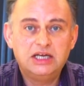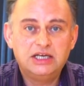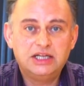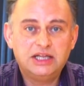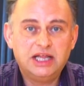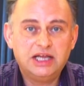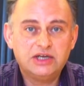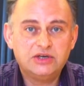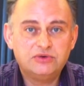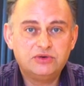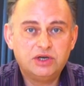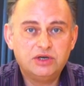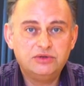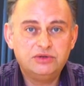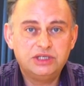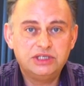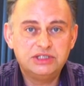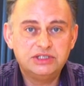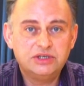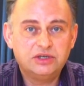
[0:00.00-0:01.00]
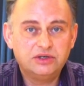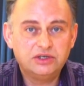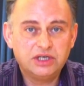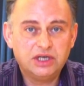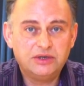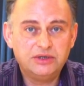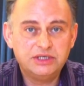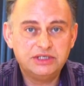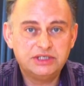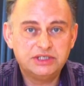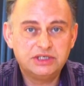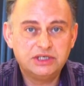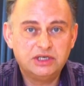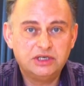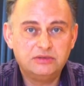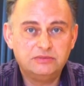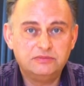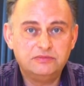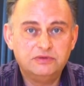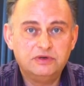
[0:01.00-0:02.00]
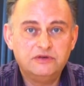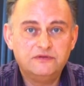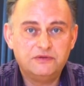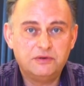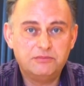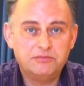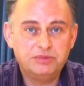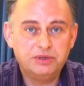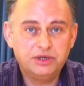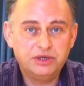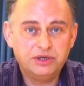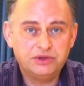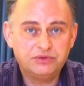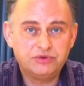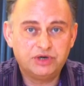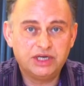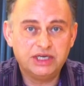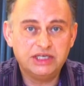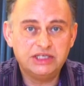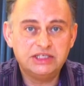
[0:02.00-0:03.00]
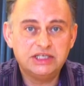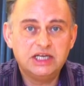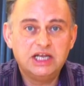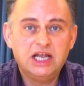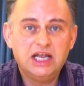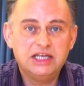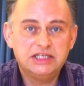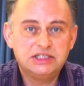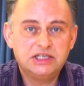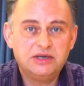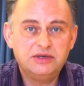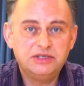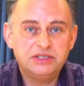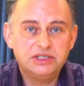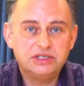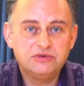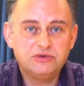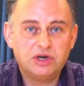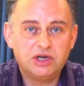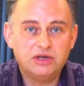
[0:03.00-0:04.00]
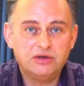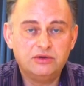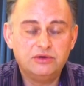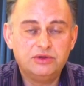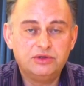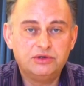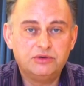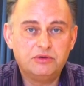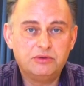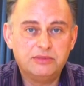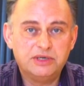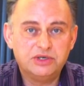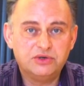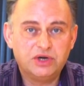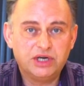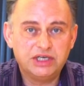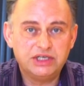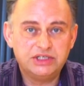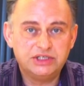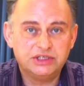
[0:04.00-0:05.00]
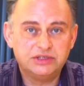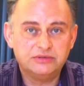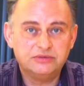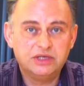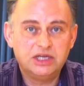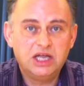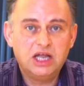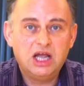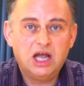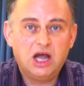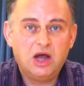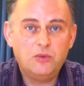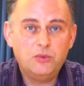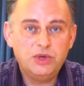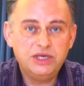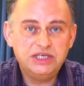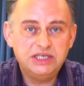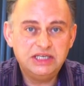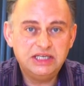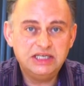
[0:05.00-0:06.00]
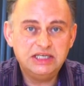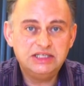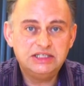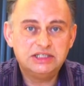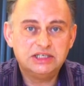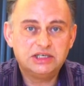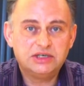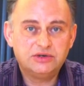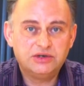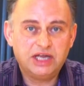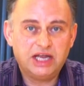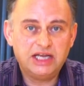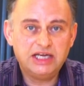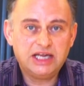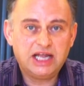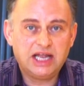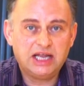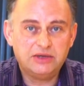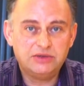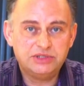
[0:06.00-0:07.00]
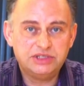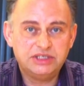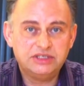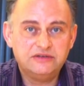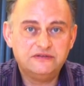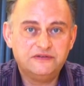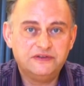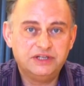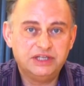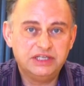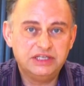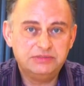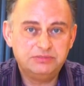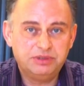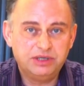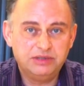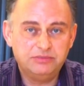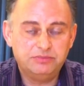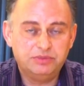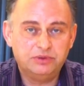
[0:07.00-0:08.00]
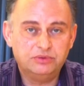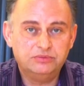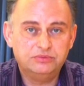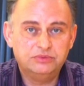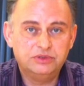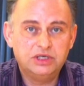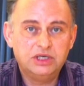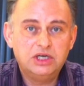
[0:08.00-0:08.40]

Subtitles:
Now that growth is not going to come from birth rate, it's going to grow through immigration, and we need to create housing for these people.